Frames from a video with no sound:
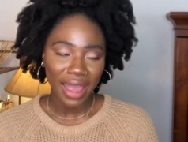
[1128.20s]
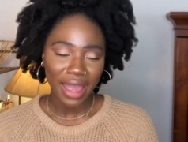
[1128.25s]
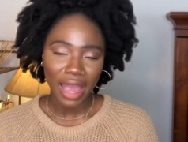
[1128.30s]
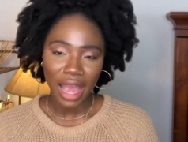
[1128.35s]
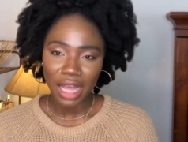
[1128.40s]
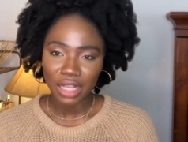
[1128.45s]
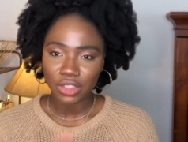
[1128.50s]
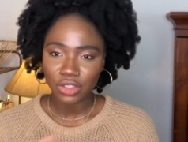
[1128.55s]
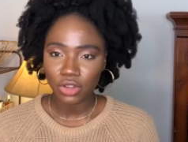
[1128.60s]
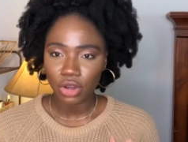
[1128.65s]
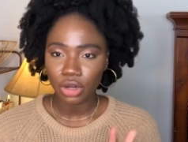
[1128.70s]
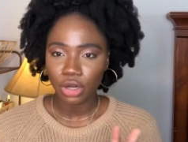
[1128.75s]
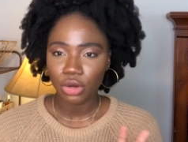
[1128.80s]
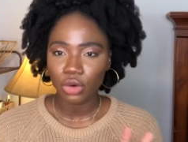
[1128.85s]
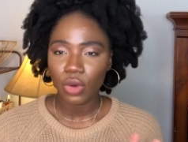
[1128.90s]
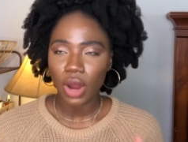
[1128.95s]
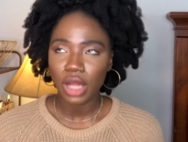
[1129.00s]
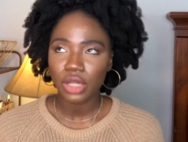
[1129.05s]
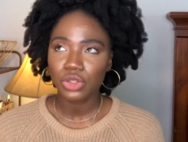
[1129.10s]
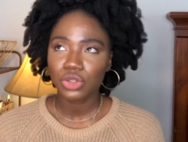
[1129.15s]
I started
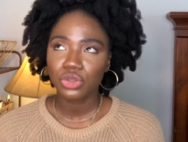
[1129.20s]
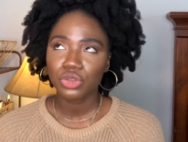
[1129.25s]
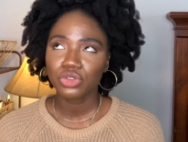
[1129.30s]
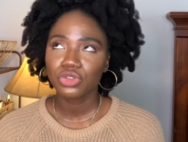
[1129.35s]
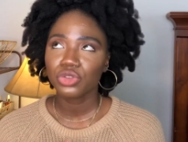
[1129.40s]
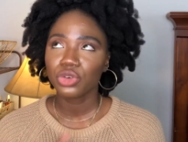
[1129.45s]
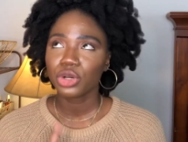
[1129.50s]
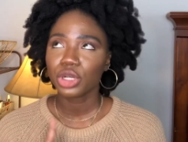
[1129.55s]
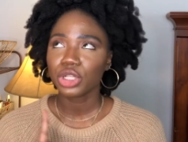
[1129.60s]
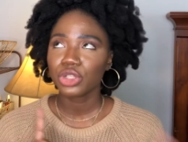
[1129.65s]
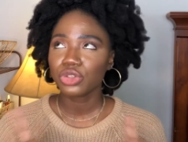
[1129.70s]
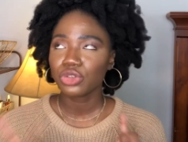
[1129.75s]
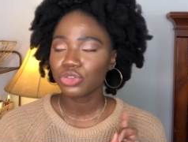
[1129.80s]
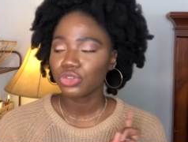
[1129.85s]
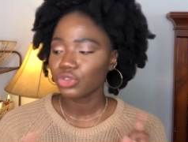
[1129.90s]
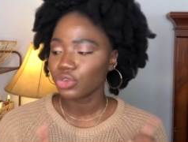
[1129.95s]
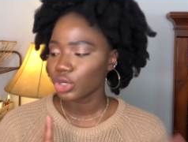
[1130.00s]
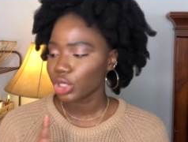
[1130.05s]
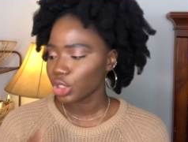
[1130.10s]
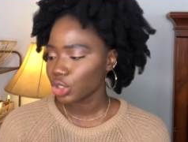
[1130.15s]
around 2:40,
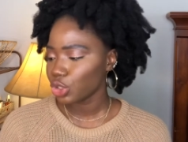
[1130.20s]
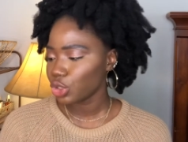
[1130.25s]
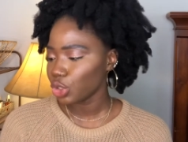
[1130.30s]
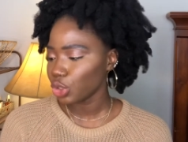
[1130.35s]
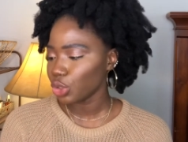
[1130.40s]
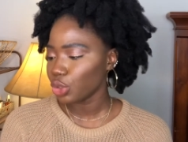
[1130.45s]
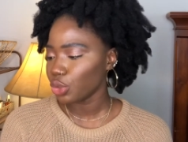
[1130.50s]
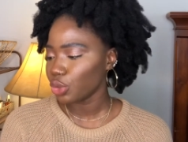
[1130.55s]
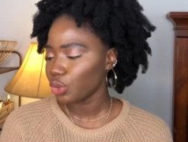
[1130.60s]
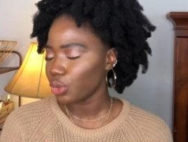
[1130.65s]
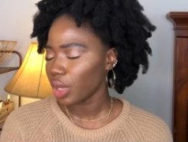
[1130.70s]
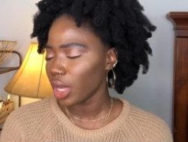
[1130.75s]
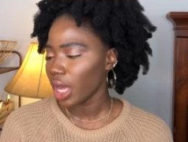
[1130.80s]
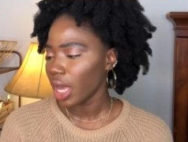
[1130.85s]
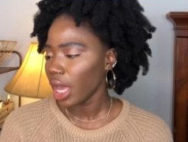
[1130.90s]
2:42.